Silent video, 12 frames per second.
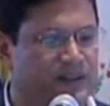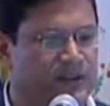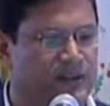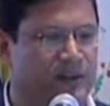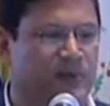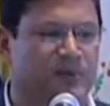
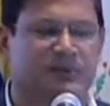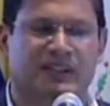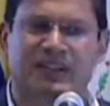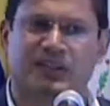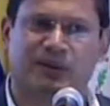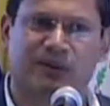So
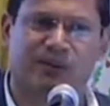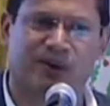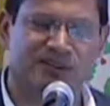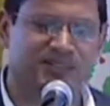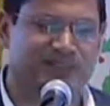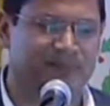thank you very
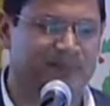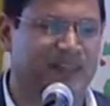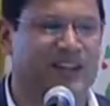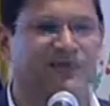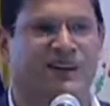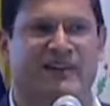much.
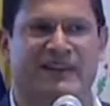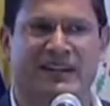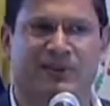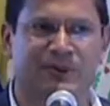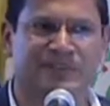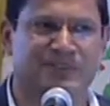If you have
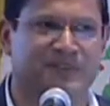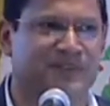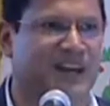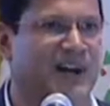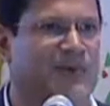any questions,